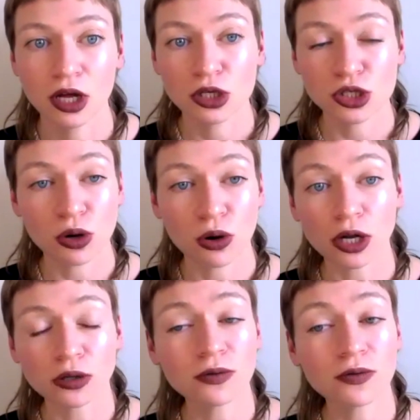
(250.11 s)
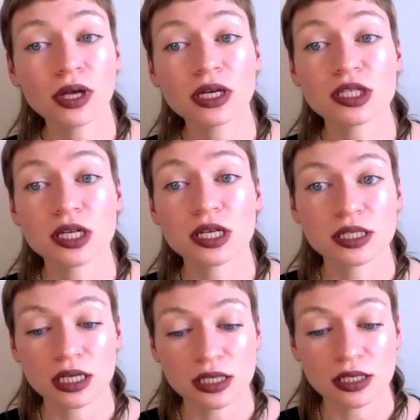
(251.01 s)
So I don't think she is
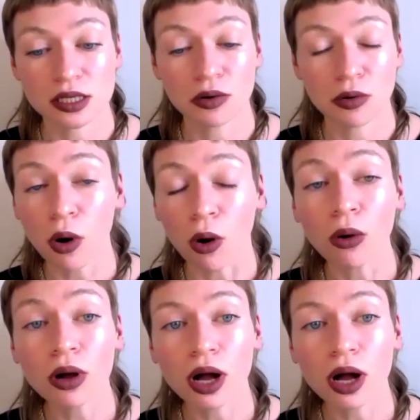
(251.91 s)
necessarily wrong.